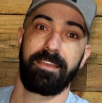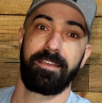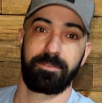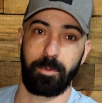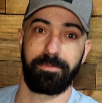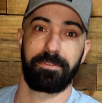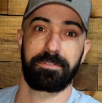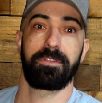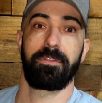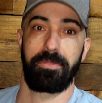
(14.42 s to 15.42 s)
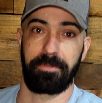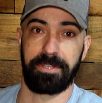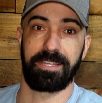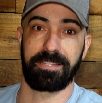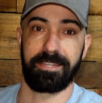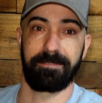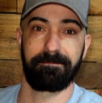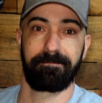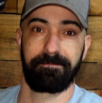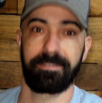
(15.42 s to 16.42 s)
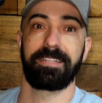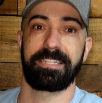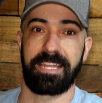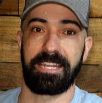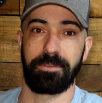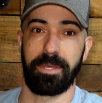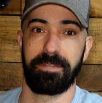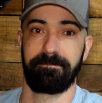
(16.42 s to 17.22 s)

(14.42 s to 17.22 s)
Swivels 360. Let's get into it.